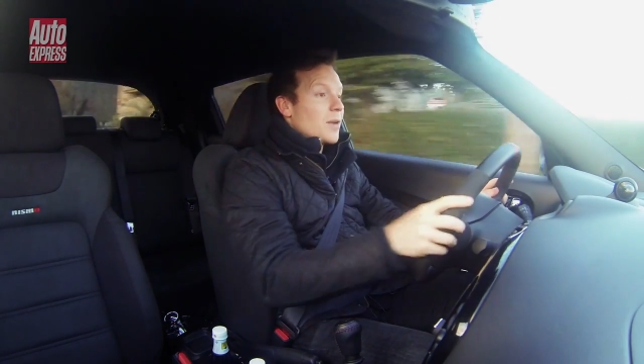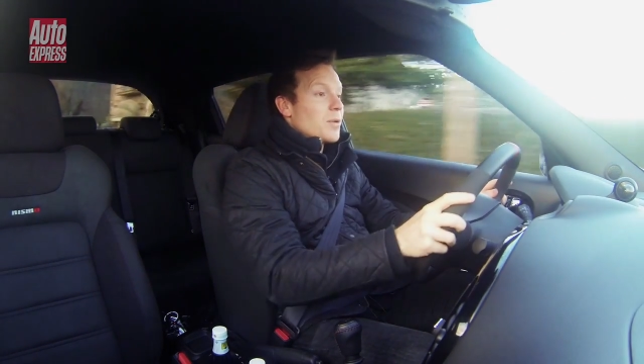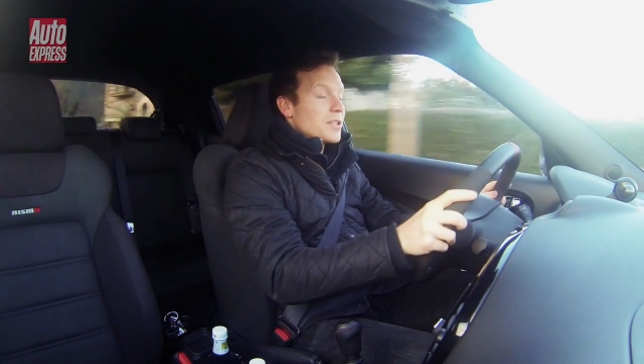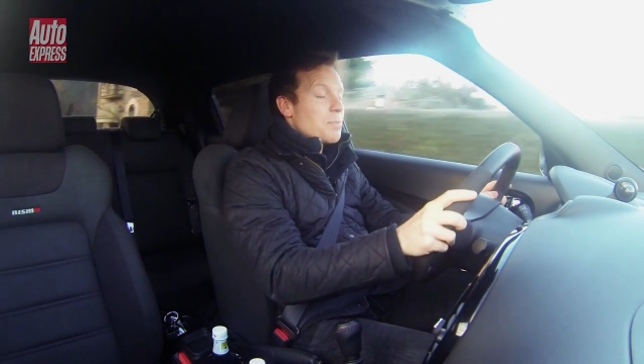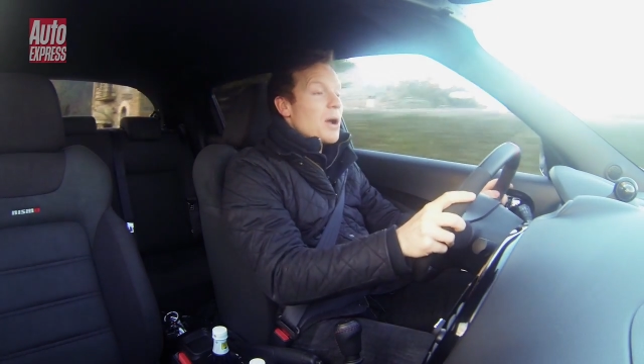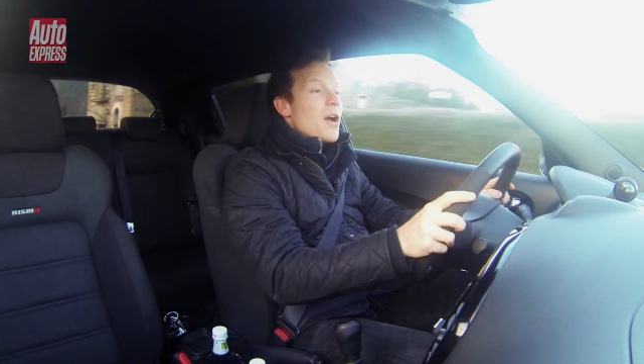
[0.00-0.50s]

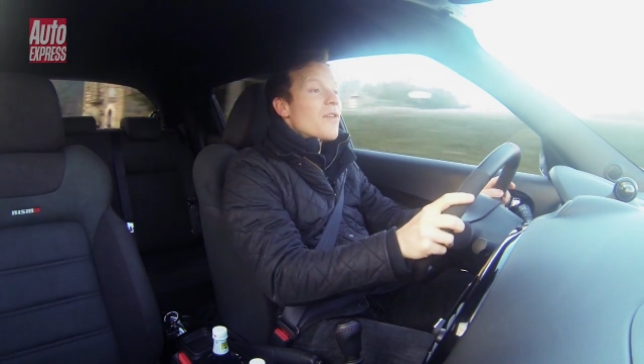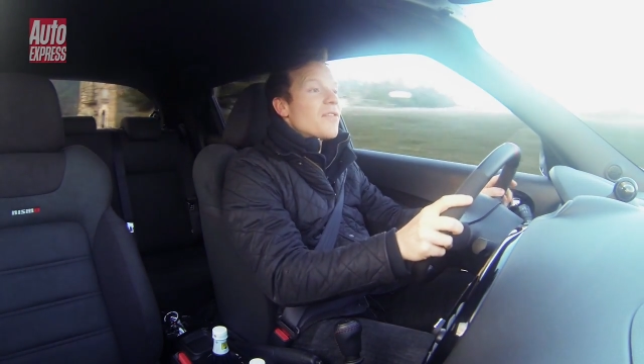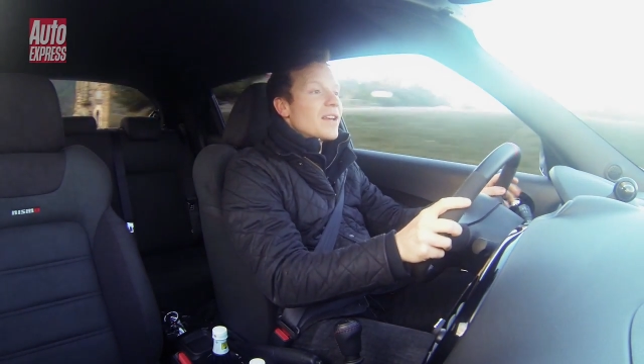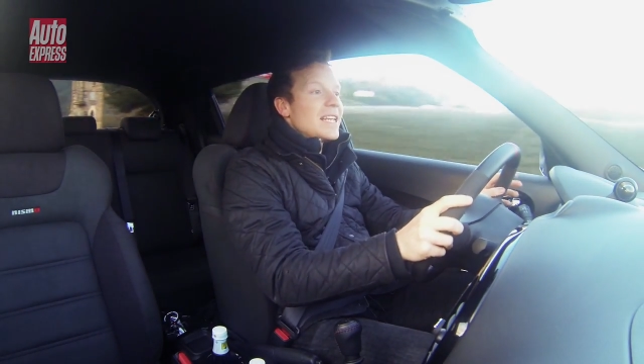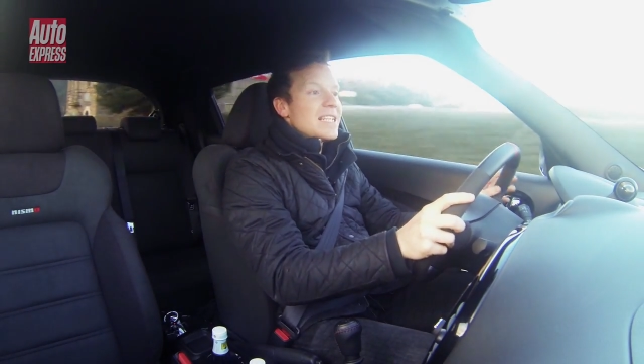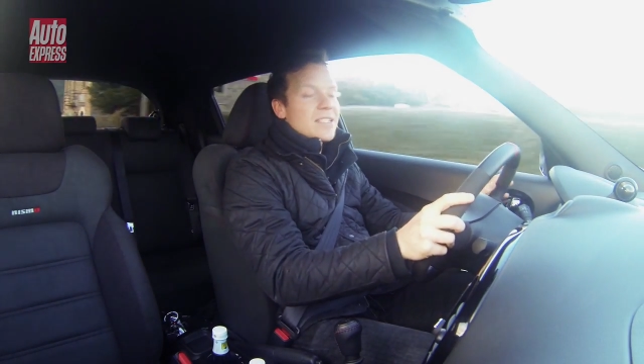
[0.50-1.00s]
which
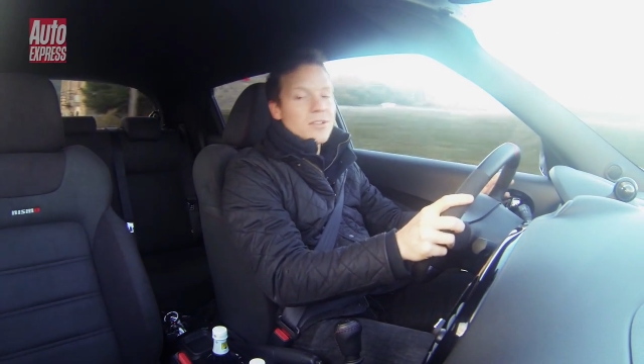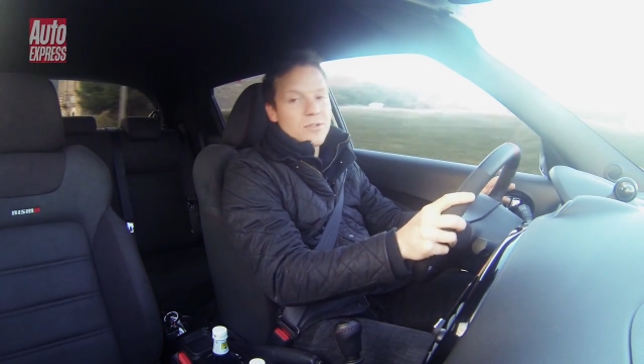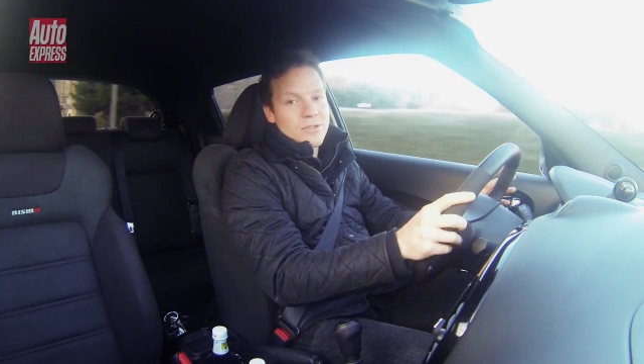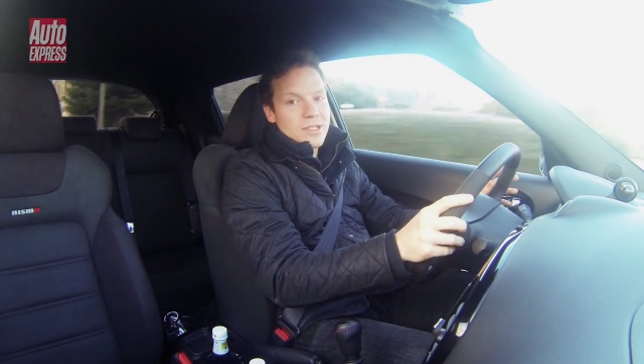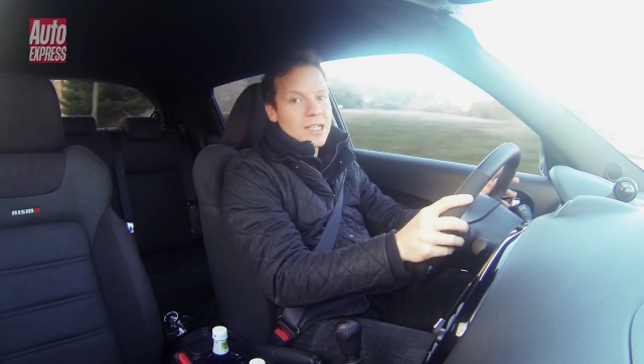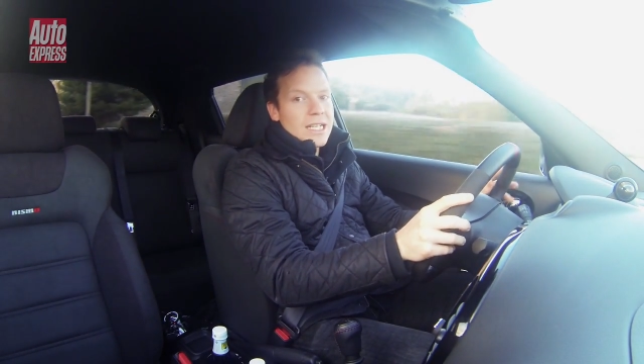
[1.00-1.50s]
perfectly
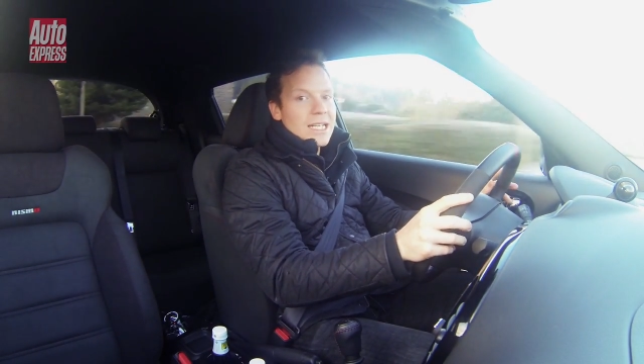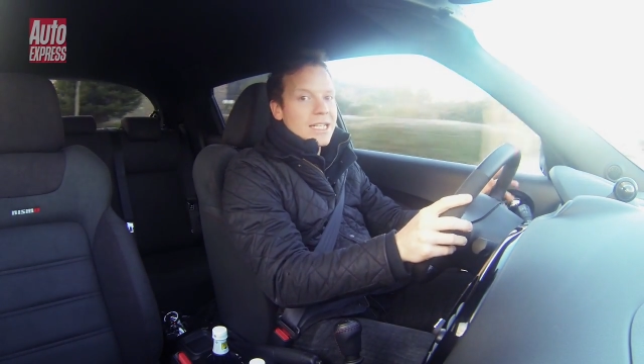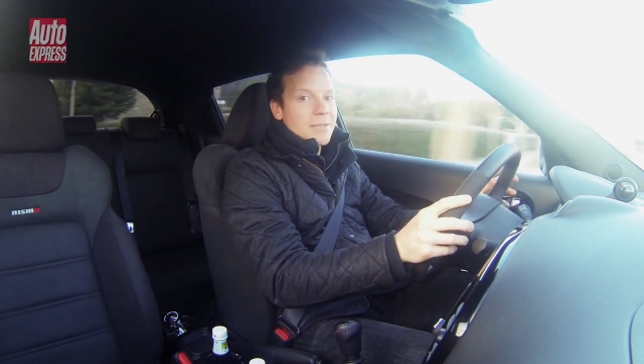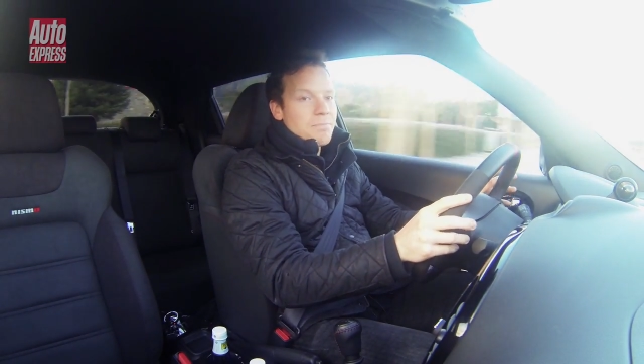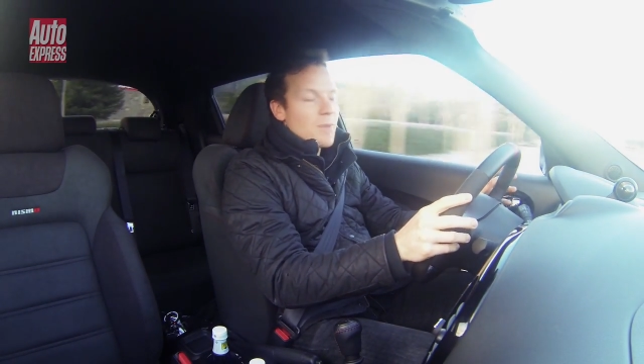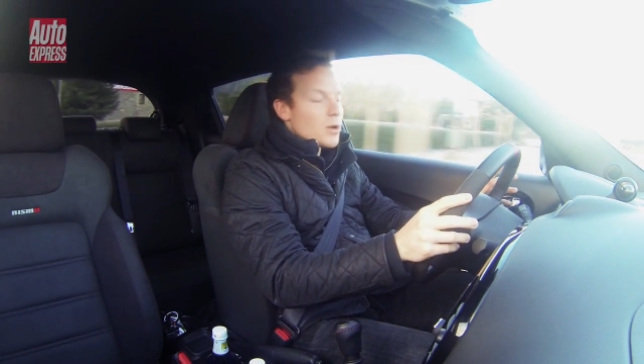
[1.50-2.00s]
suits its
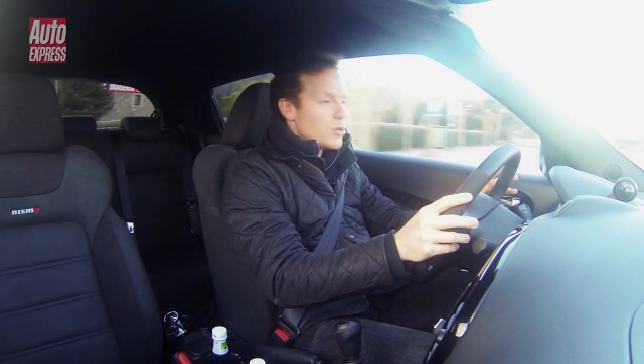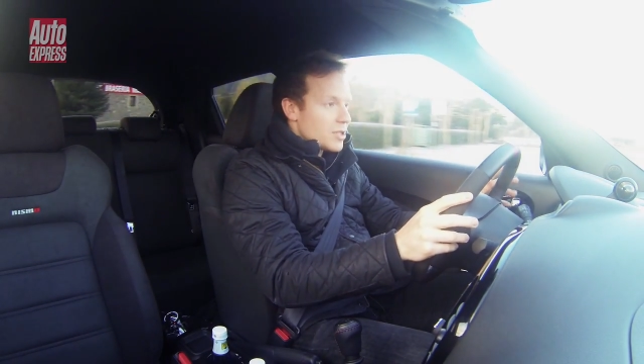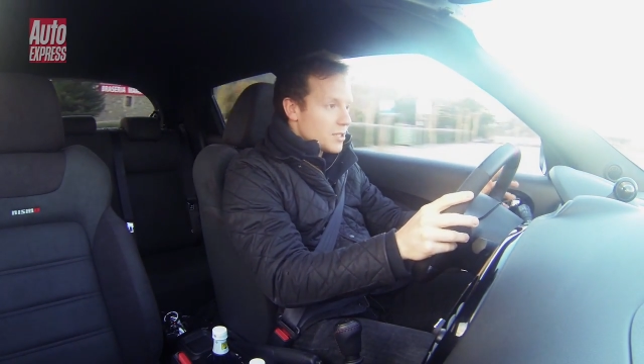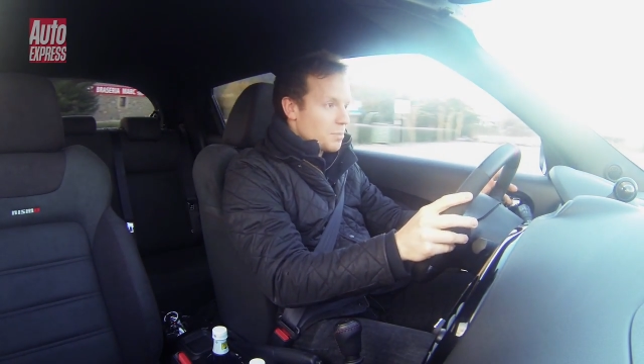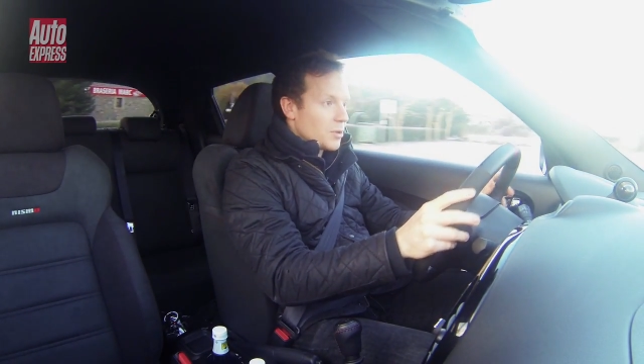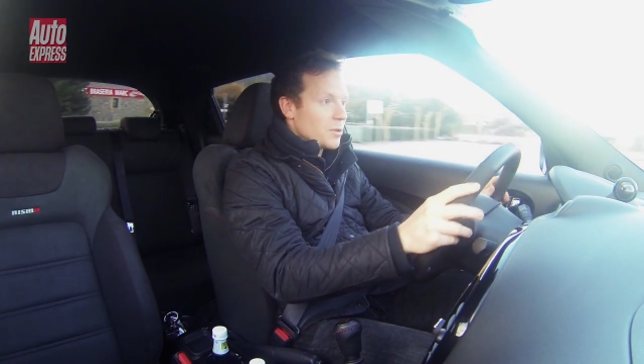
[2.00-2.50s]

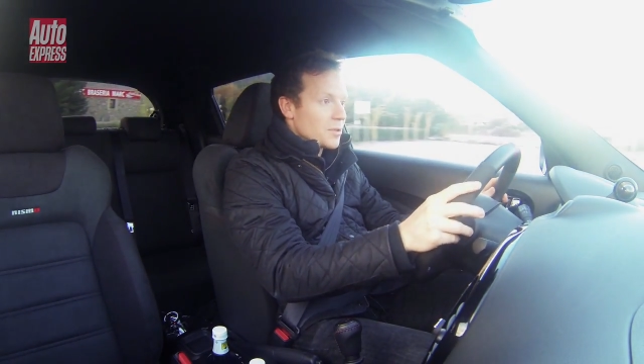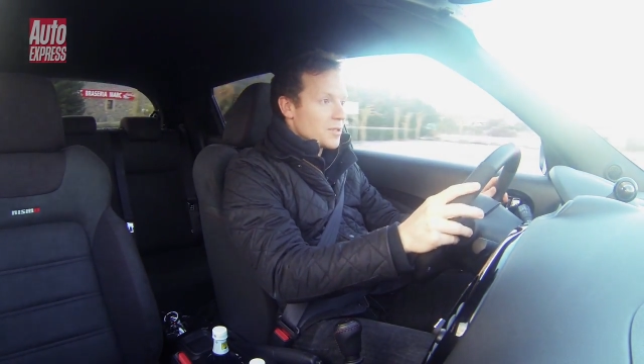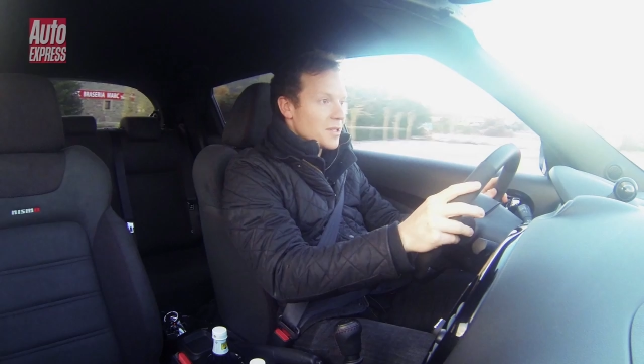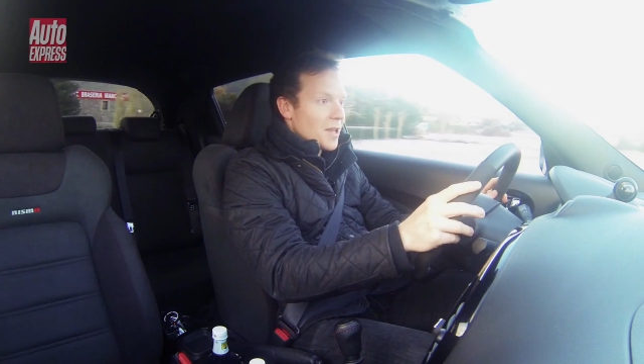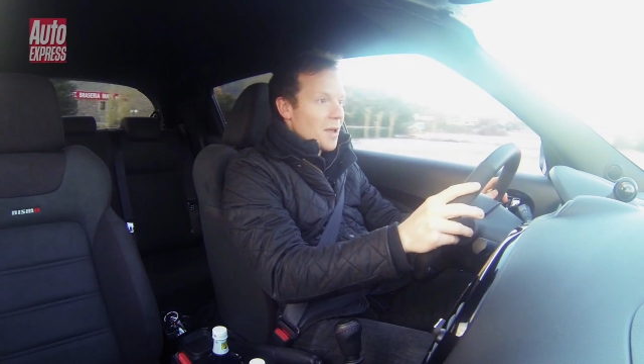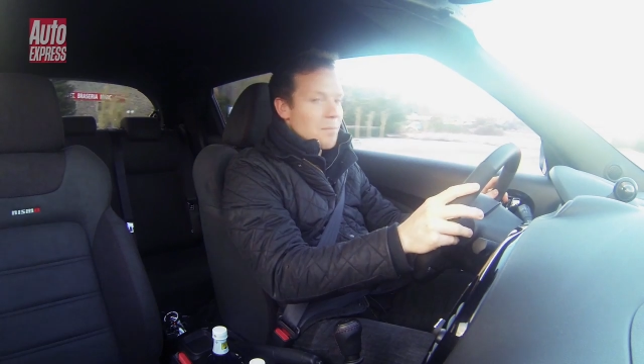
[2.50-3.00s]
motorsports
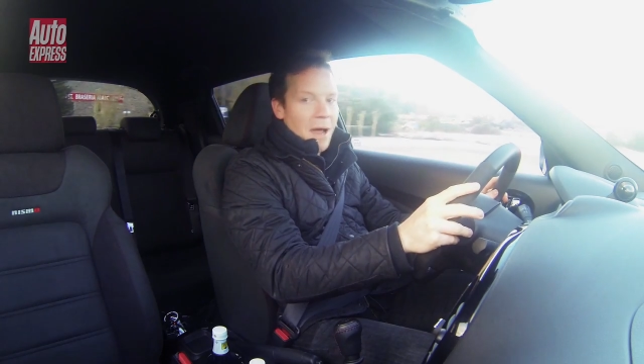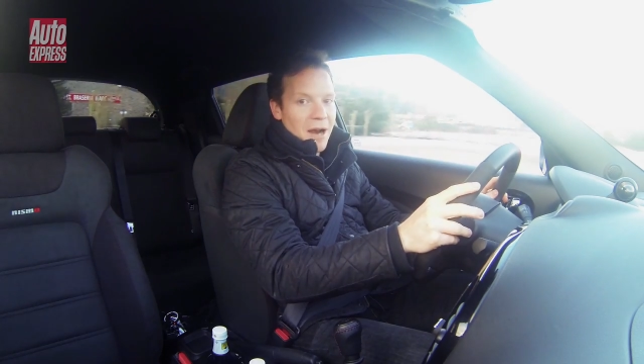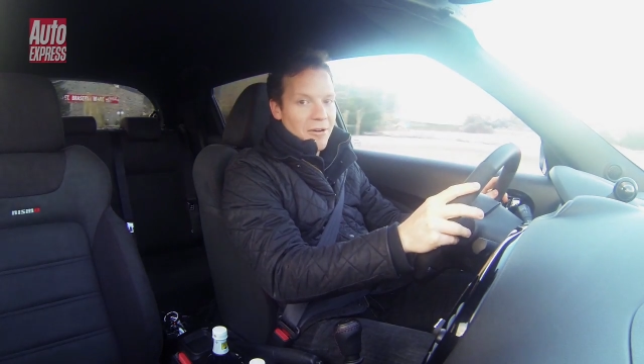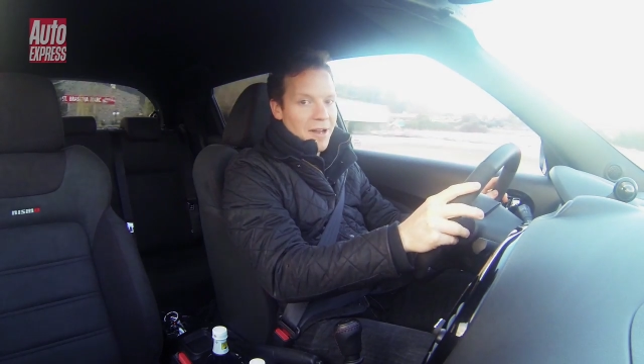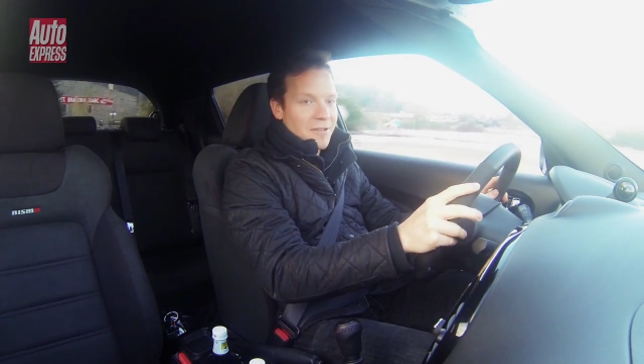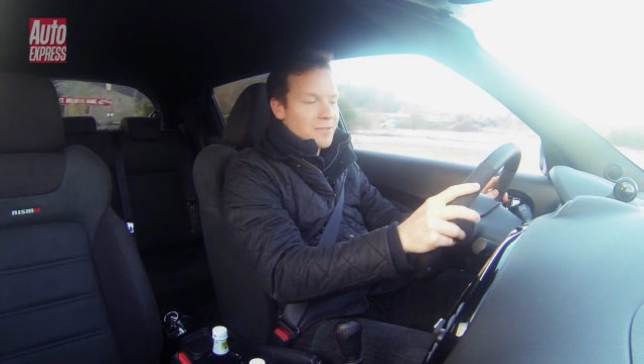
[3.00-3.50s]

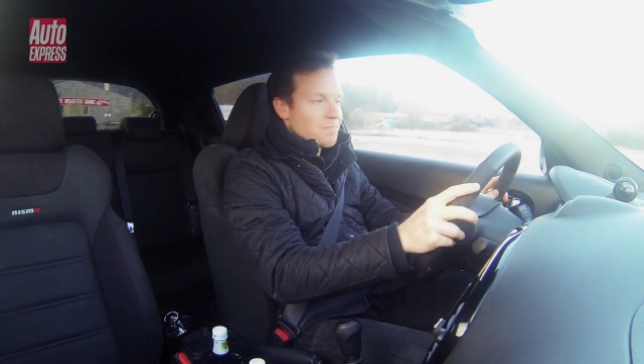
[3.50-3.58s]
background.